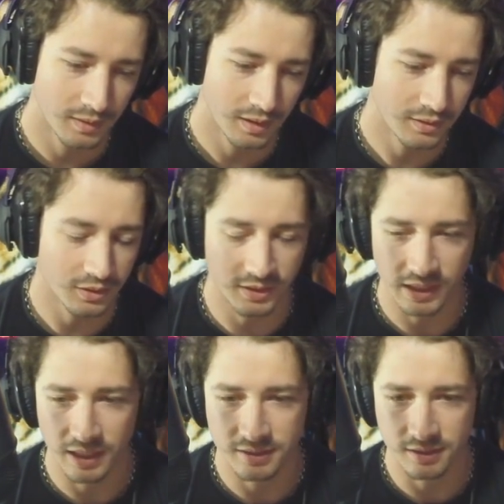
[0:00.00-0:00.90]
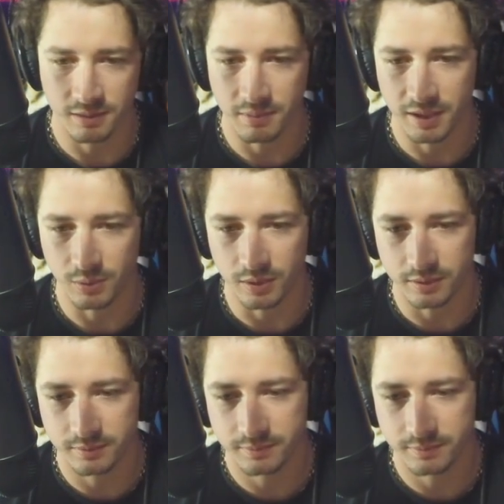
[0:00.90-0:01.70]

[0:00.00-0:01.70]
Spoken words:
So I was like, I just need to make one.